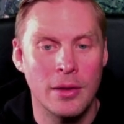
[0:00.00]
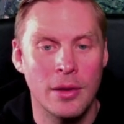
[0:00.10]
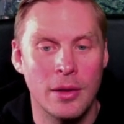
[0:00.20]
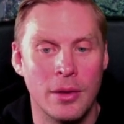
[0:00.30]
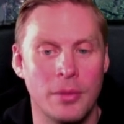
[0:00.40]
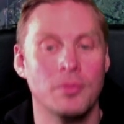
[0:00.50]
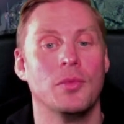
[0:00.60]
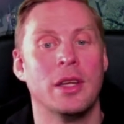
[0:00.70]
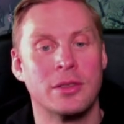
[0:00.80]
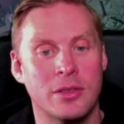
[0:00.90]

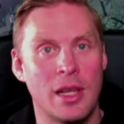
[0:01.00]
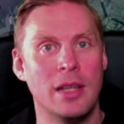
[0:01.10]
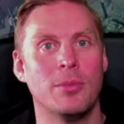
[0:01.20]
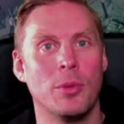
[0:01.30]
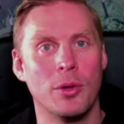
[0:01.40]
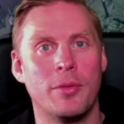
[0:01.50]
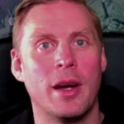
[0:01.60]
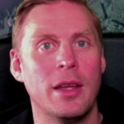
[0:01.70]
a state modifier.